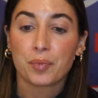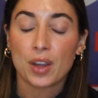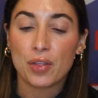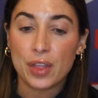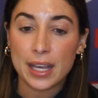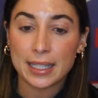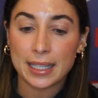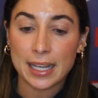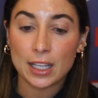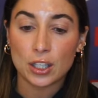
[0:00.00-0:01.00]
this
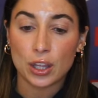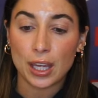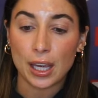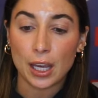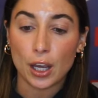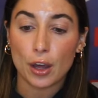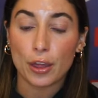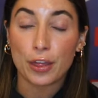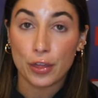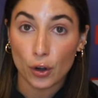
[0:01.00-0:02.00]
is the
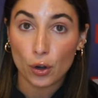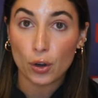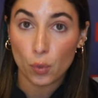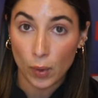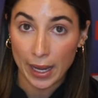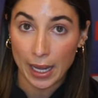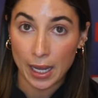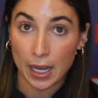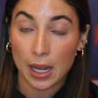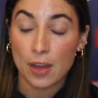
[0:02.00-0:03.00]
third
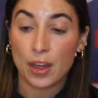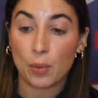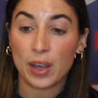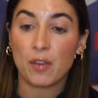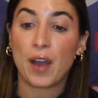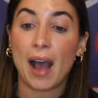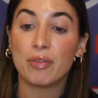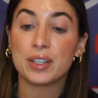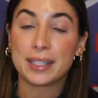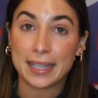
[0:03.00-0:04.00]
week that we have had
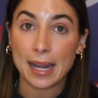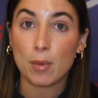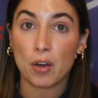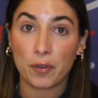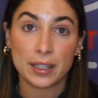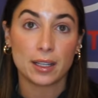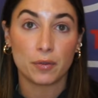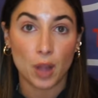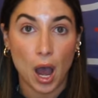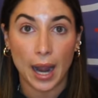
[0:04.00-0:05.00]
the same offensive
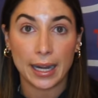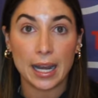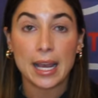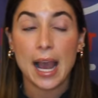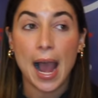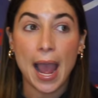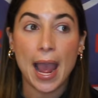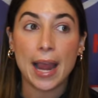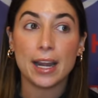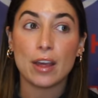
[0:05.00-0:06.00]
line.
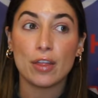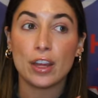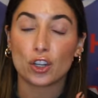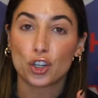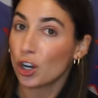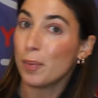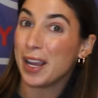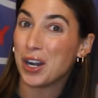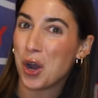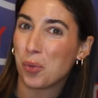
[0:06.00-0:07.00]
And this should be
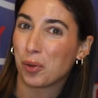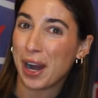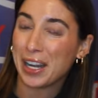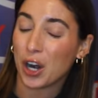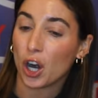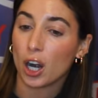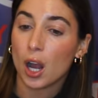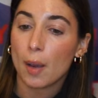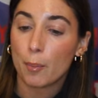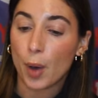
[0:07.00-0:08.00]
a no-brainer,
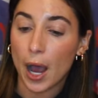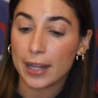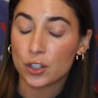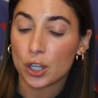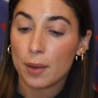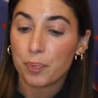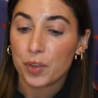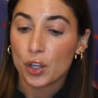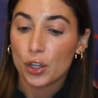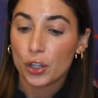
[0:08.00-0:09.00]
but
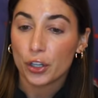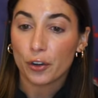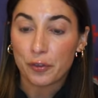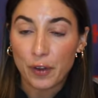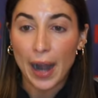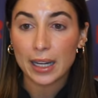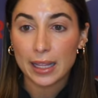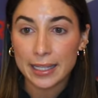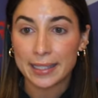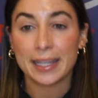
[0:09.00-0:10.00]
you're
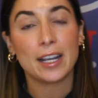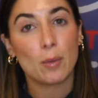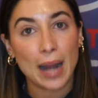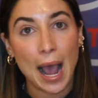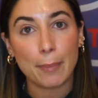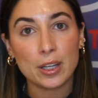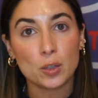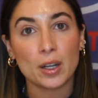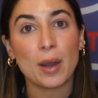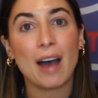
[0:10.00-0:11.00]
finally seeing what happens
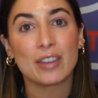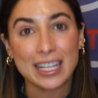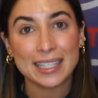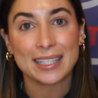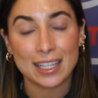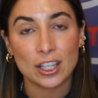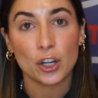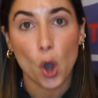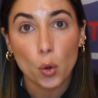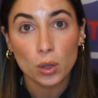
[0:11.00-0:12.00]
when you have a
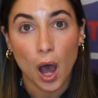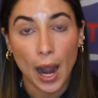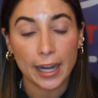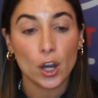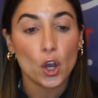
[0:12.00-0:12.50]
consistent O-line.